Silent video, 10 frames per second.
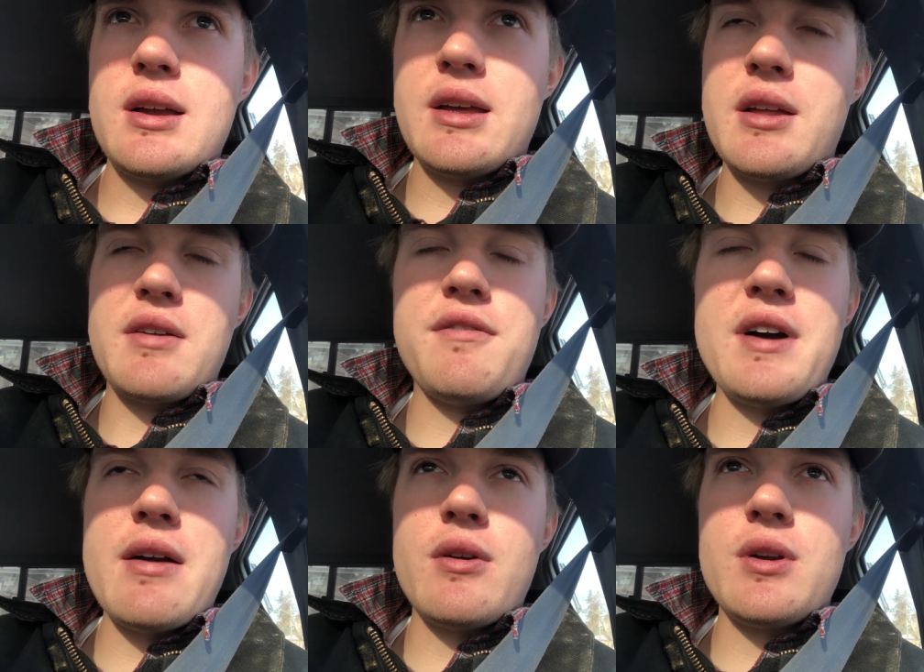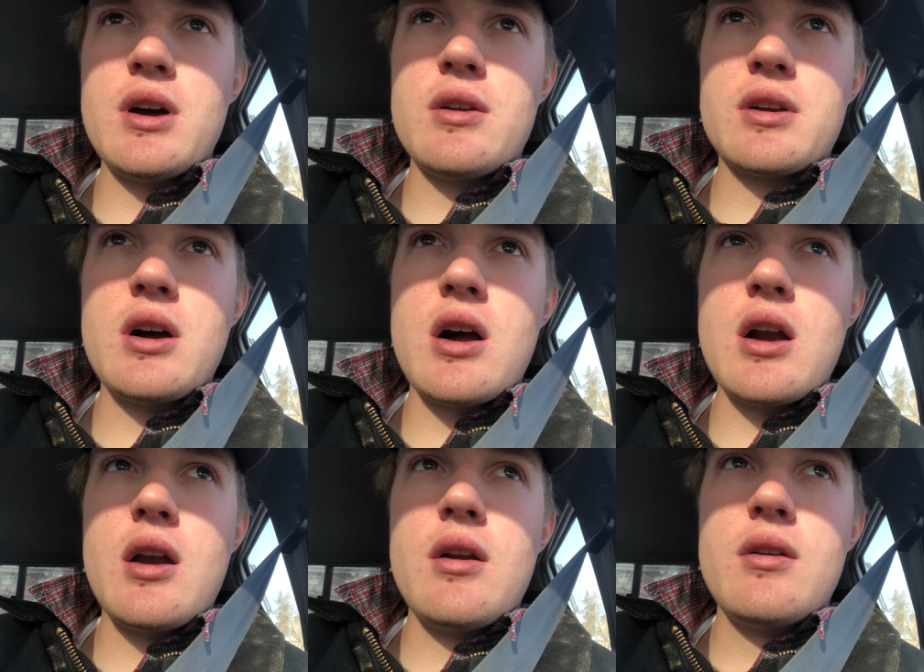get like a five hundred dollar
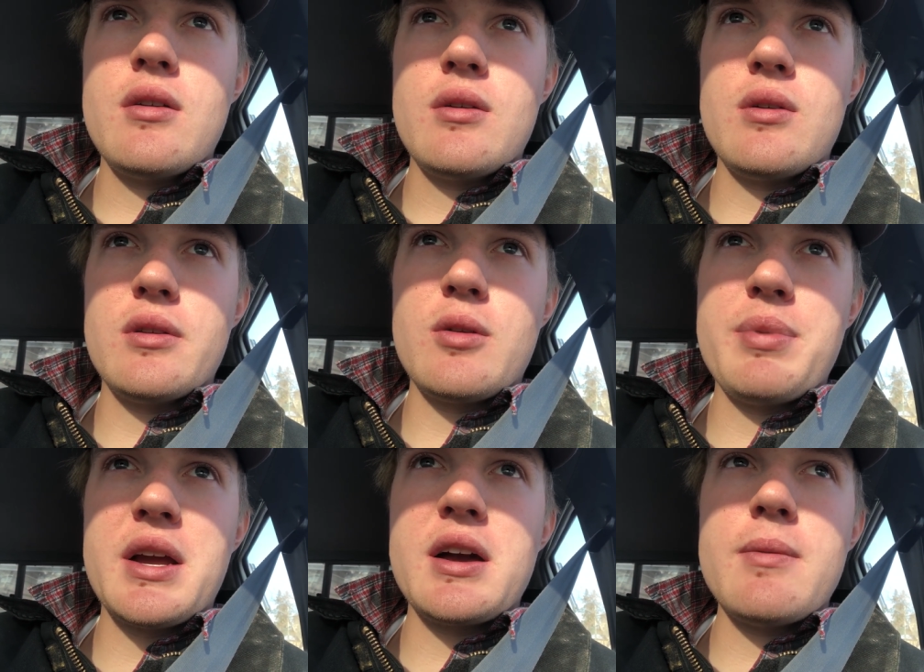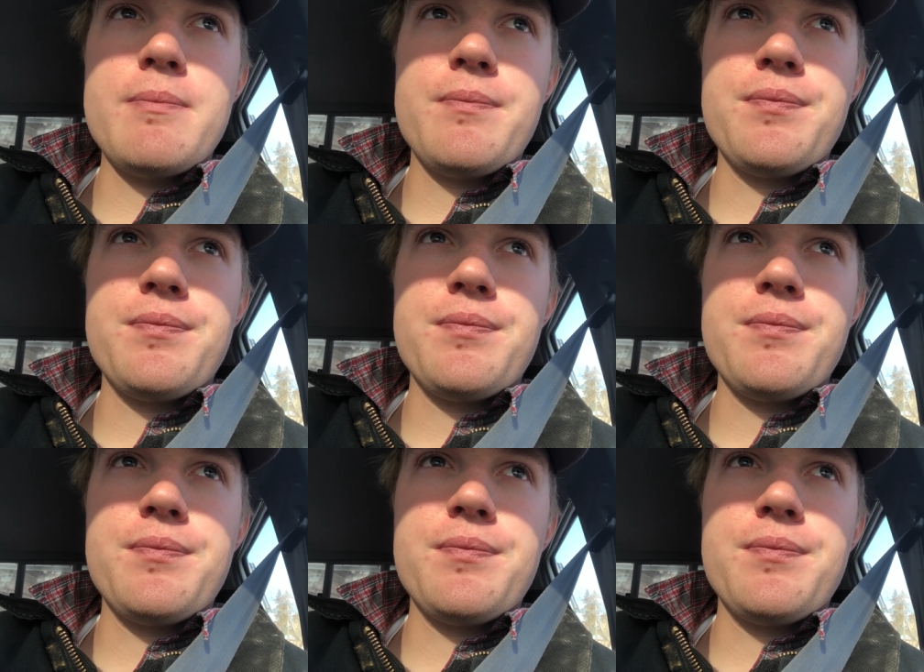car or a little pickup,